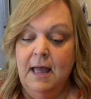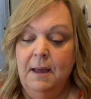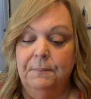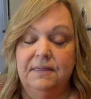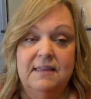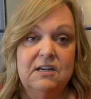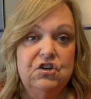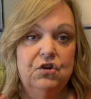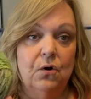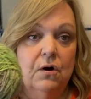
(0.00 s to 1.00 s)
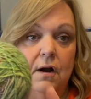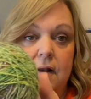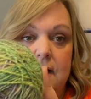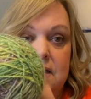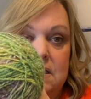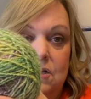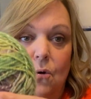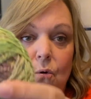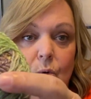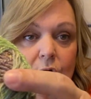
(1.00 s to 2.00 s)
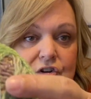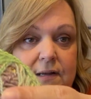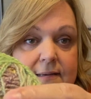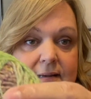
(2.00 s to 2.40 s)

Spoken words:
But this yarn is so gorgeous.